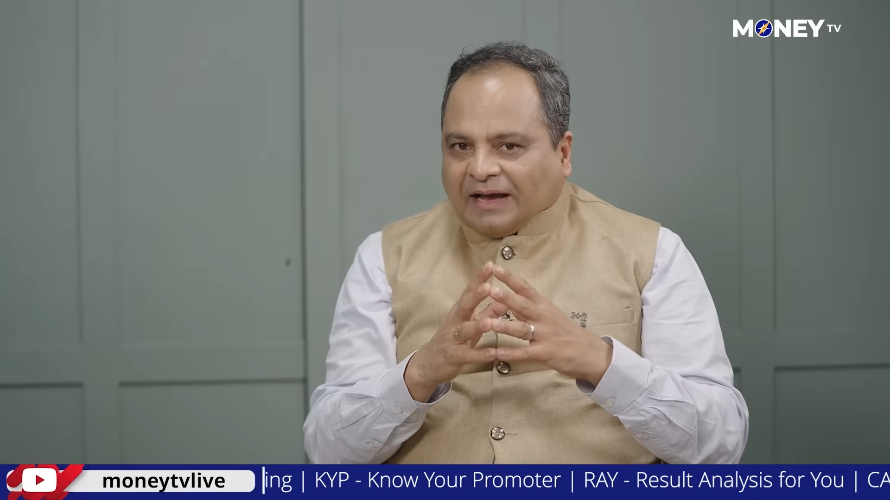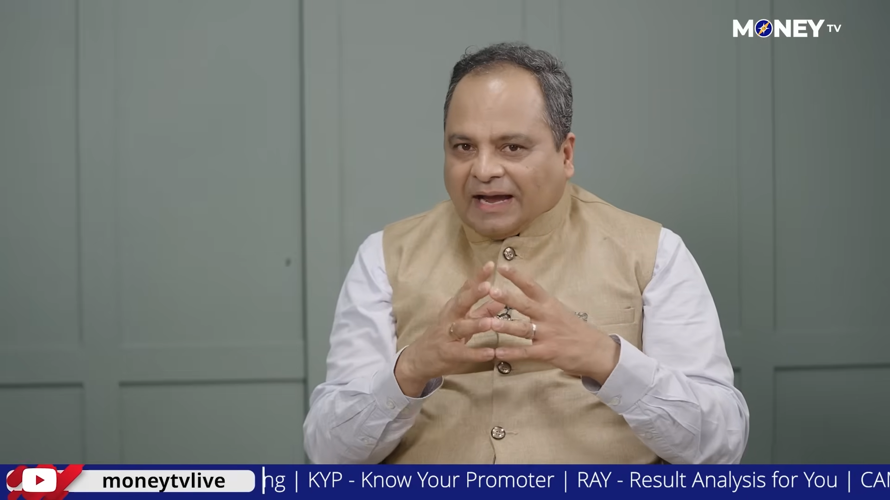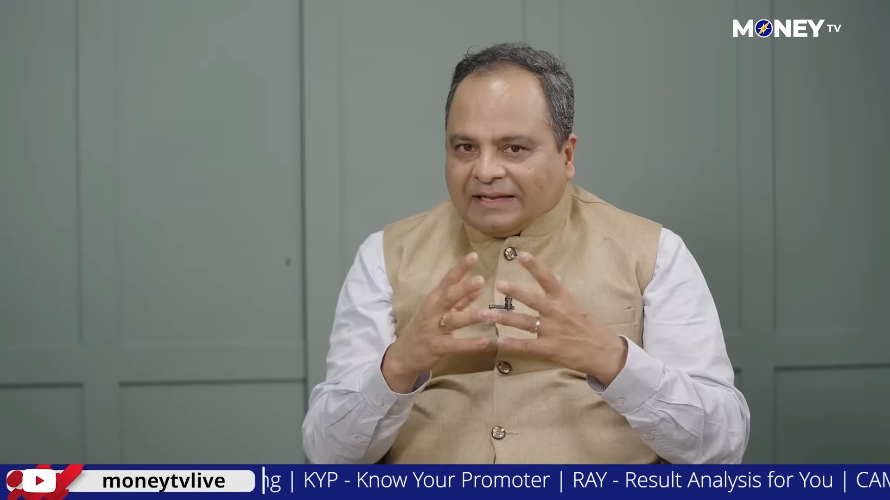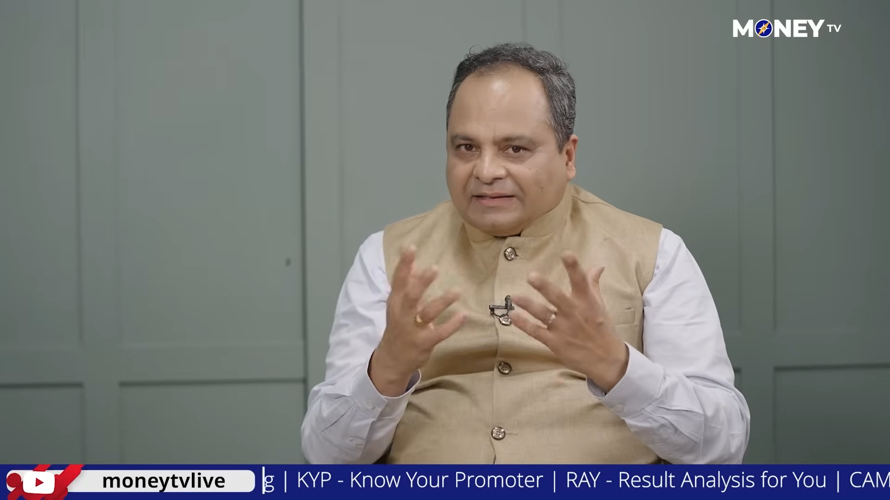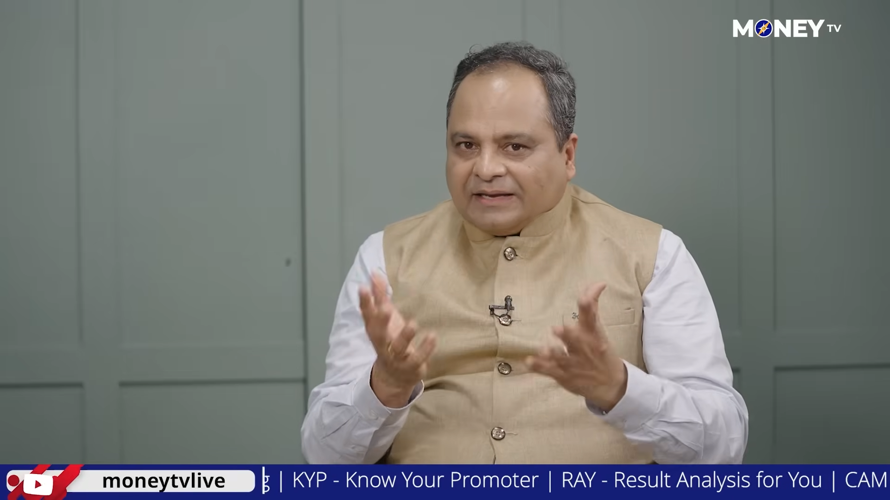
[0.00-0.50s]

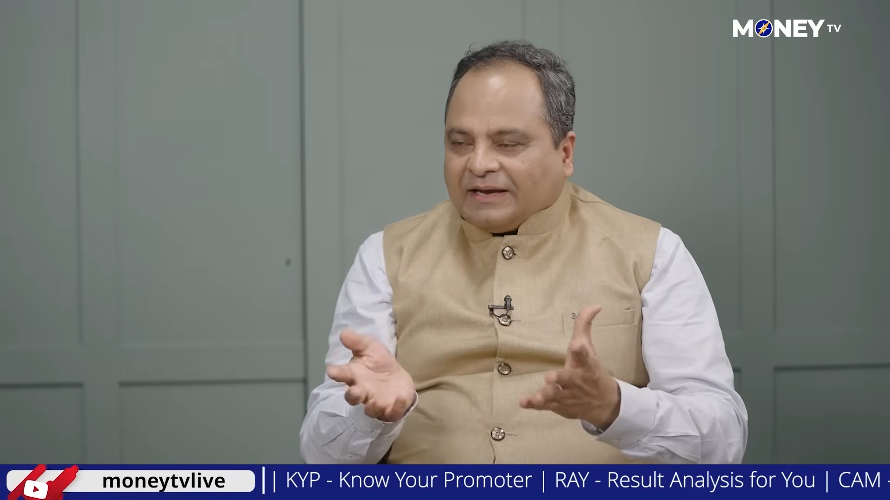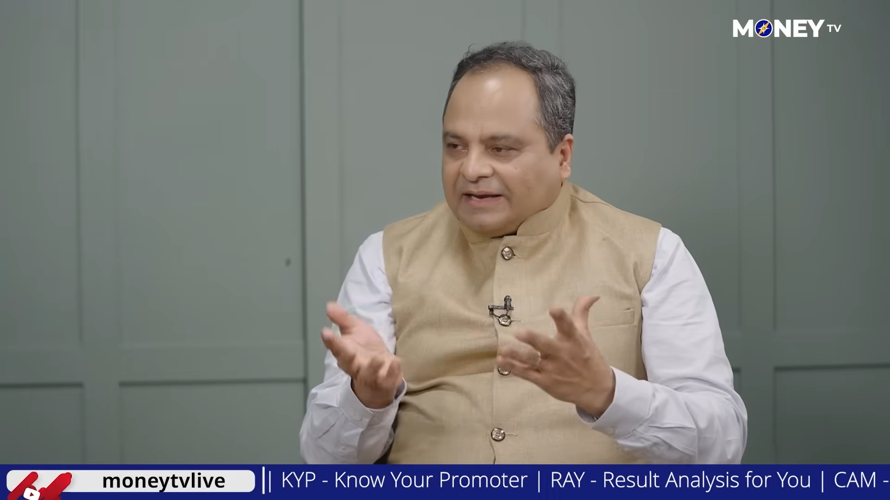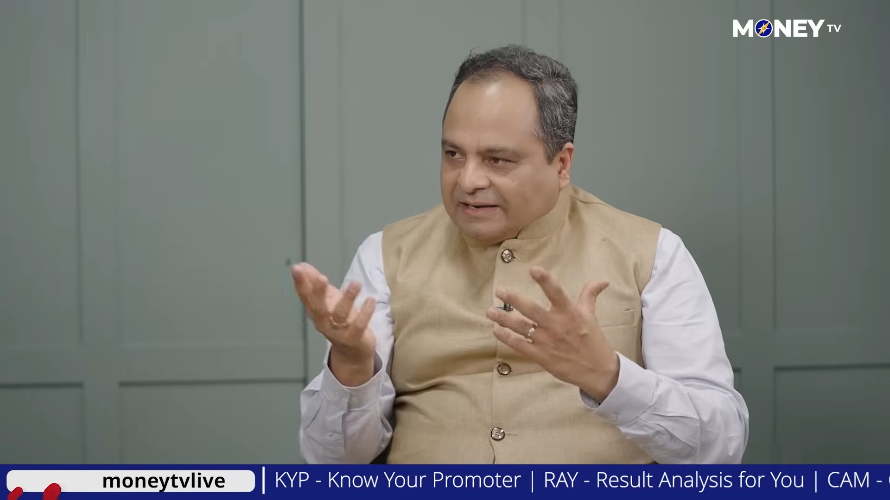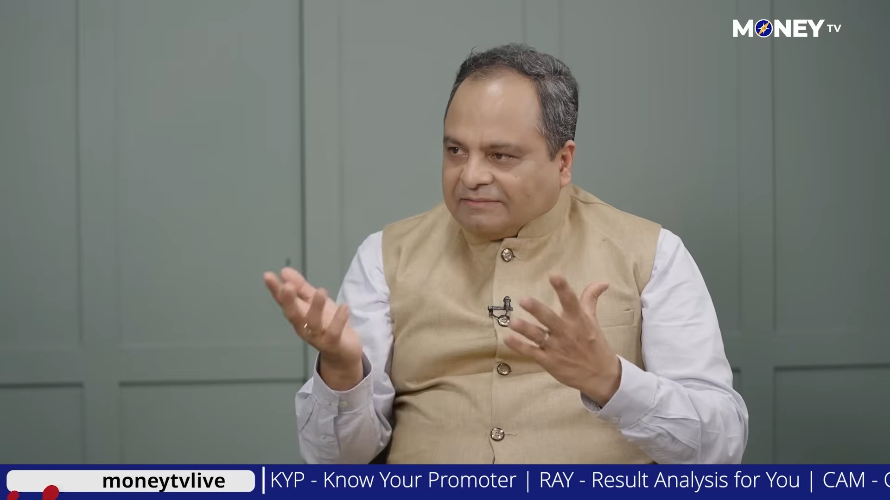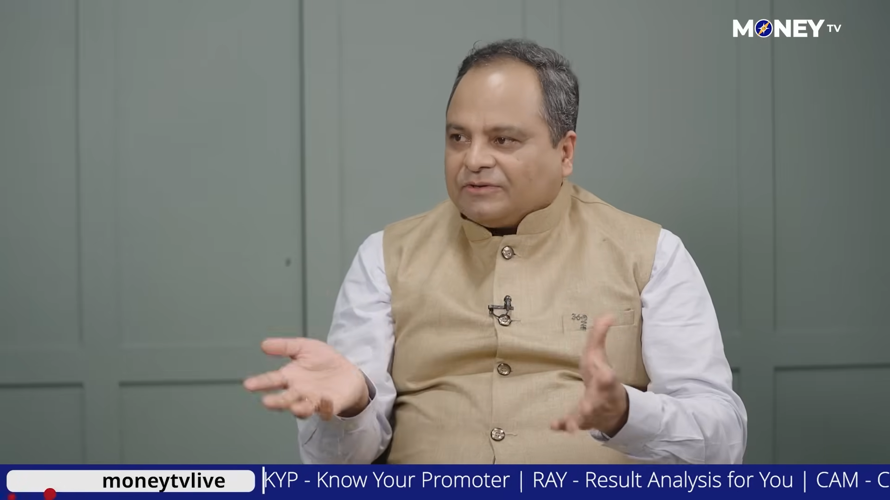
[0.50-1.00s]
I think,
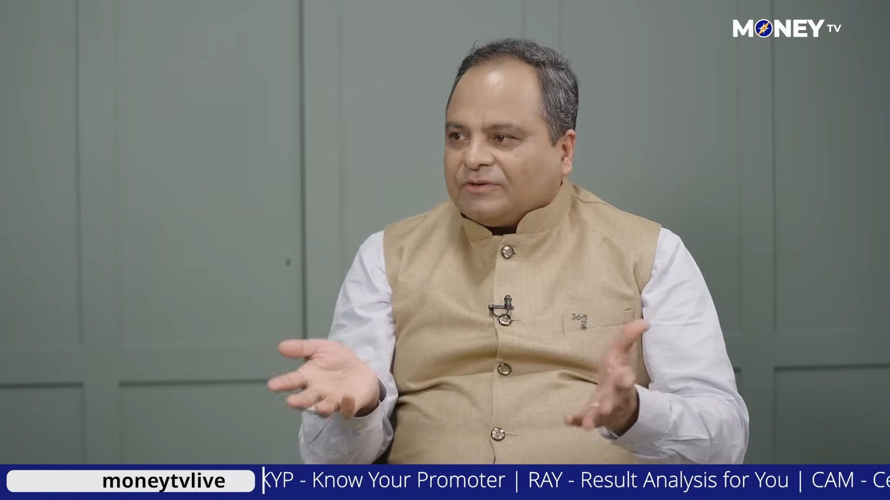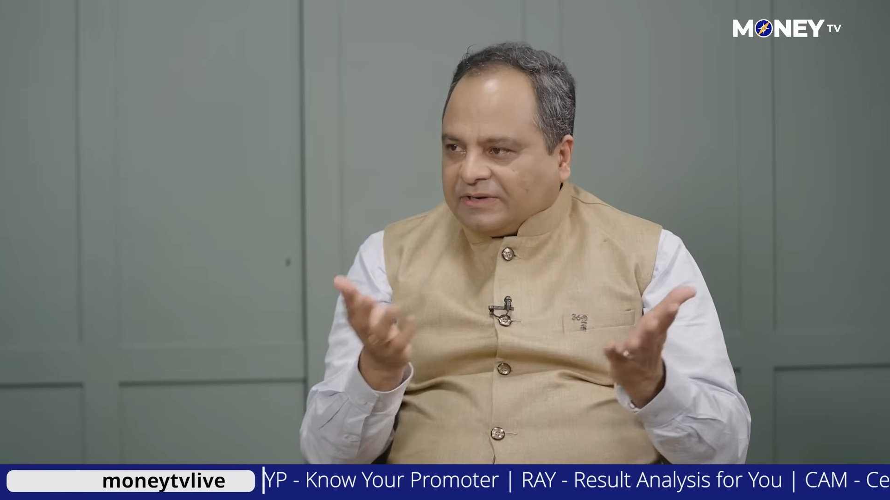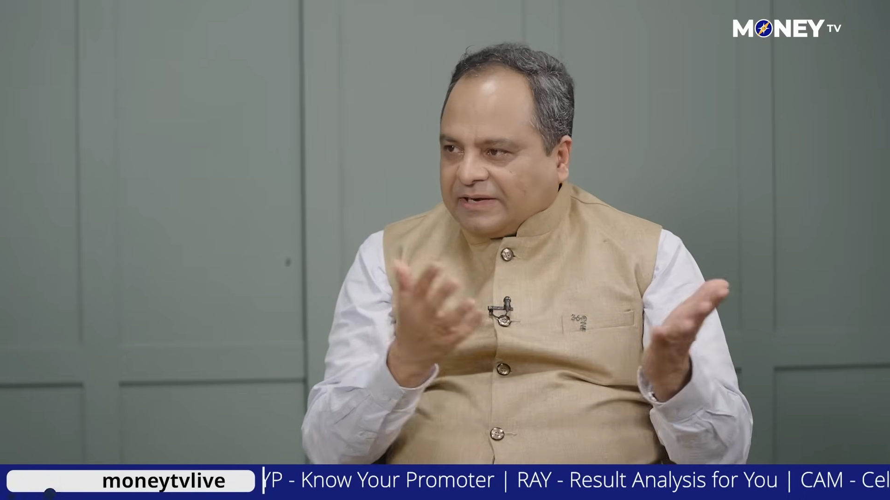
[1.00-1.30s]
again, to